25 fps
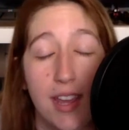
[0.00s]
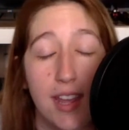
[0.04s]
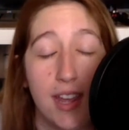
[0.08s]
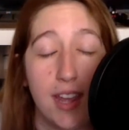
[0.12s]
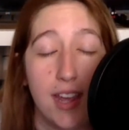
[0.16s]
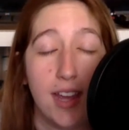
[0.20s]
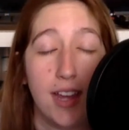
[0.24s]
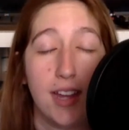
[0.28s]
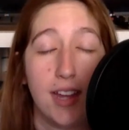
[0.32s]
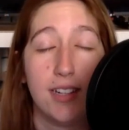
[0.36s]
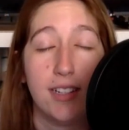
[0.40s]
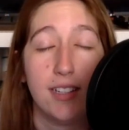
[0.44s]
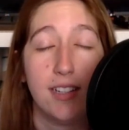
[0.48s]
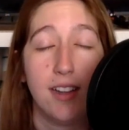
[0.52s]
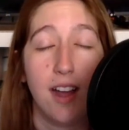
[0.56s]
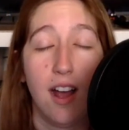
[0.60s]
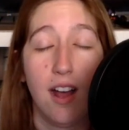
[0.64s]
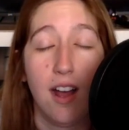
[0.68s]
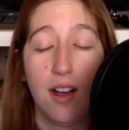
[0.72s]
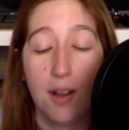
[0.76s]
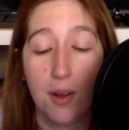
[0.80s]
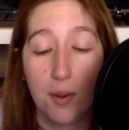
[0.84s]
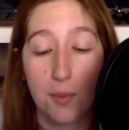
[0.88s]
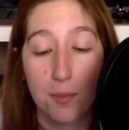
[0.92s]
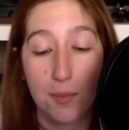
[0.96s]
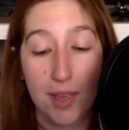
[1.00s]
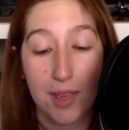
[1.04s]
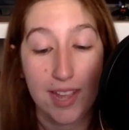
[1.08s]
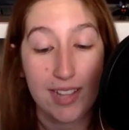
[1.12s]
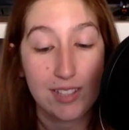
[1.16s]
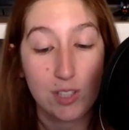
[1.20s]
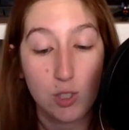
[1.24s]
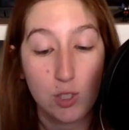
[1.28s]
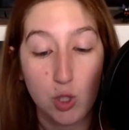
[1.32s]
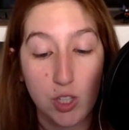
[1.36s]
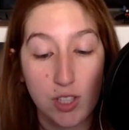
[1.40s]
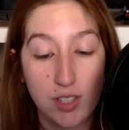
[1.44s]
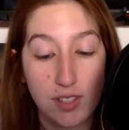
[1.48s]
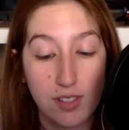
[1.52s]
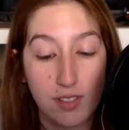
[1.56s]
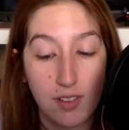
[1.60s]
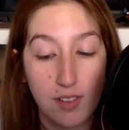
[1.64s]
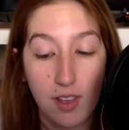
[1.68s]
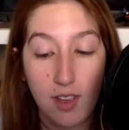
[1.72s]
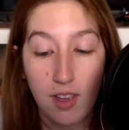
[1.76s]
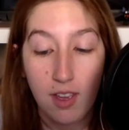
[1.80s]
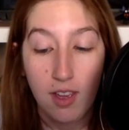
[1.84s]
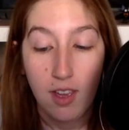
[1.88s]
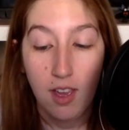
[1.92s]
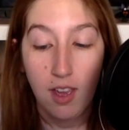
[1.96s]
And it's just
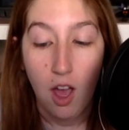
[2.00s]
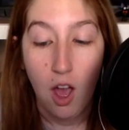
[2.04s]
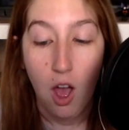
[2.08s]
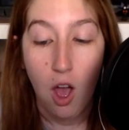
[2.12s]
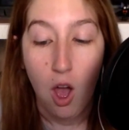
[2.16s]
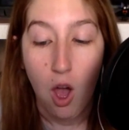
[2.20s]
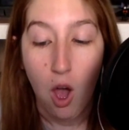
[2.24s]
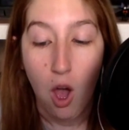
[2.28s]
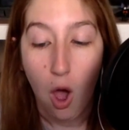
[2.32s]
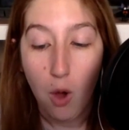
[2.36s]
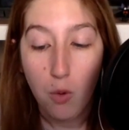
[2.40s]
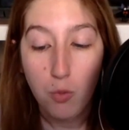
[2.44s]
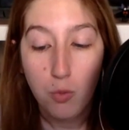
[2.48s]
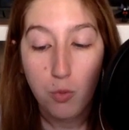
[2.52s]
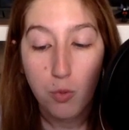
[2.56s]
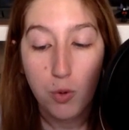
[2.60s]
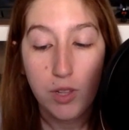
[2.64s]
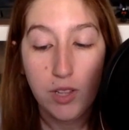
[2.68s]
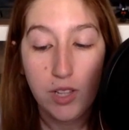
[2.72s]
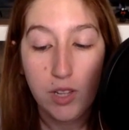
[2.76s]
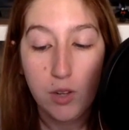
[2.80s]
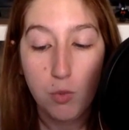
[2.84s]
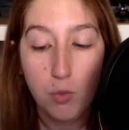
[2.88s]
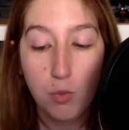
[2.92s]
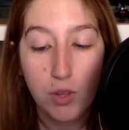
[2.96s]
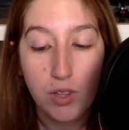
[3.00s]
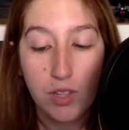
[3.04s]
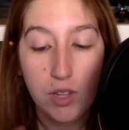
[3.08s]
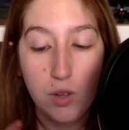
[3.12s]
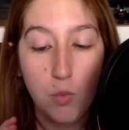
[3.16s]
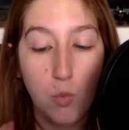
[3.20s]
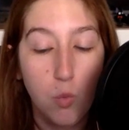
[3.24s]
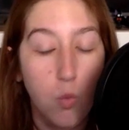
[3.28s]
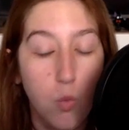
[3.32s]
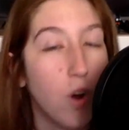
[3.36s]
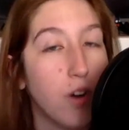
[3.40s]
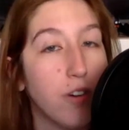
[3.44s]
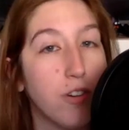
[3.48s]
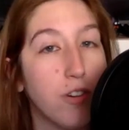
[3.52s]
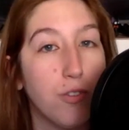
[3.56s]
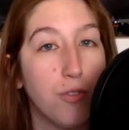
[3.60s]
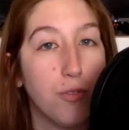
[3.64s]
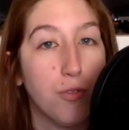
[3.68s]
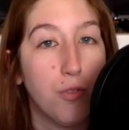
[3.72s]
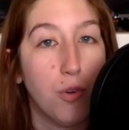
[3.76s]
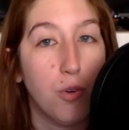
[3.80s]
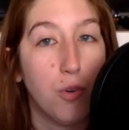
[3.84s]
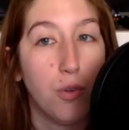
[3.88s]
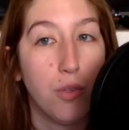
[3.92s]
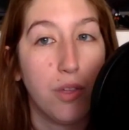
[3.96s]
a really, really
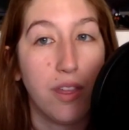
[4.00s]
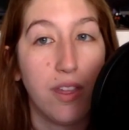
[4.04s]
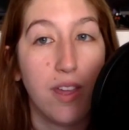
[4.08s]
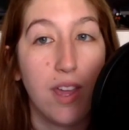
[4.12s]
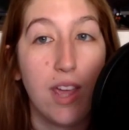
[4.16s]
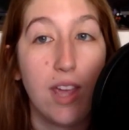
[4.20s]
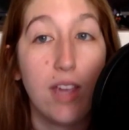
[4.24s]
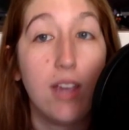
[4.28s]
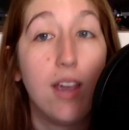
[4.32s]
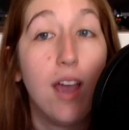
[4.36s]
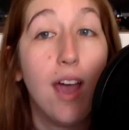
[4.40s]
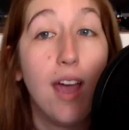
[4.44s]
wonderful thing.